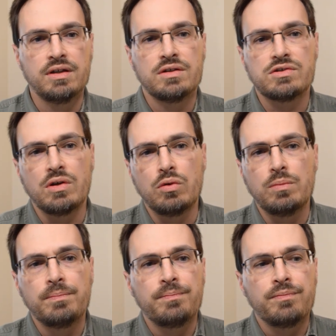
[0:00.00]

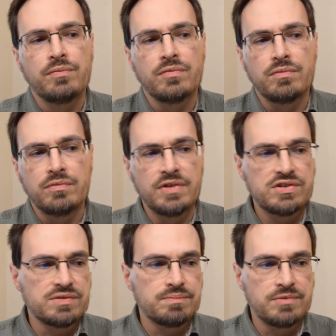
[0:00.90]
So
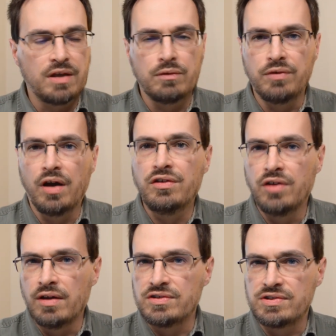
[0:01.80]
this kind of
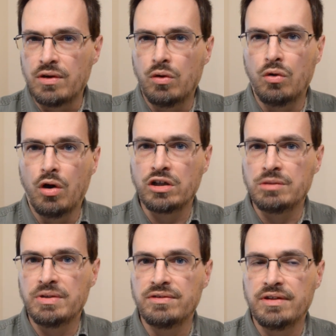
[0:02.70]
undoes the whole
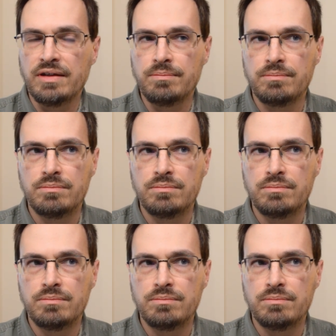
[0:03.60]
argument that